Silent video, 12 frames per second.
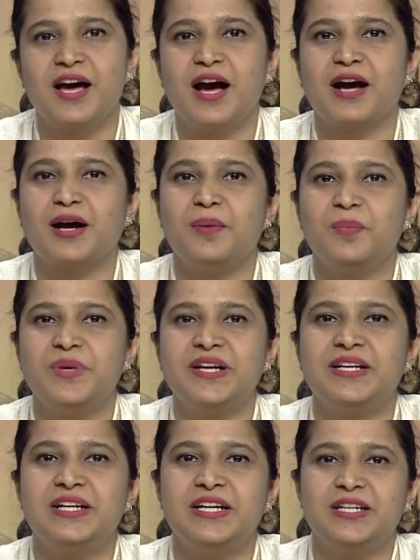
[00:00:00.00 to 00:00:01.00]
are
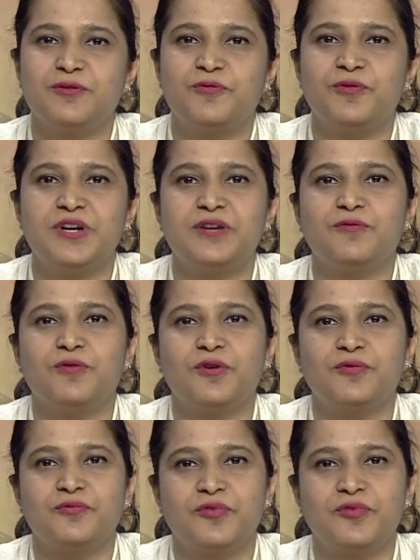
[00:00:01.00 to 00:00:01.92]
completely different for,